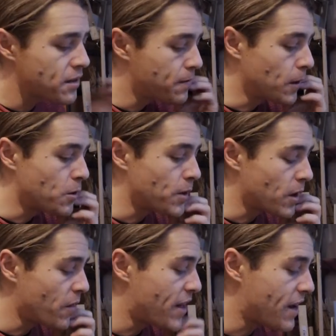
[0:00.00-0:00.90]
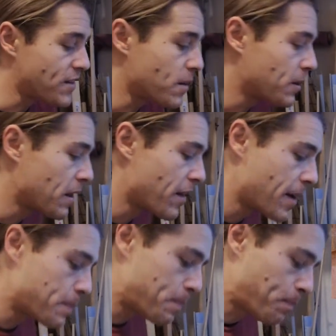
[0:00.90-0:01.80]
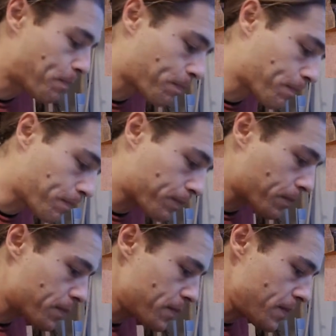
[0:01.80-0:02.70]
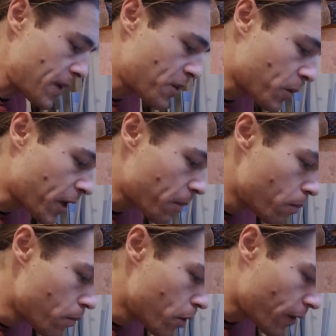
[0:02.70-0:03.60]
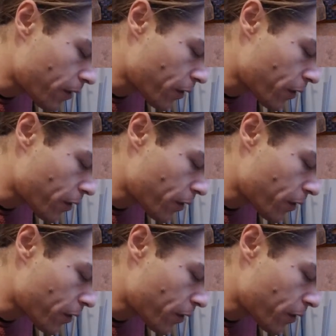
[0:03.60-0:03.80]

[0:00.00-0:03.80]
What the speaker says: filtering on that or something like that. So we're going to move on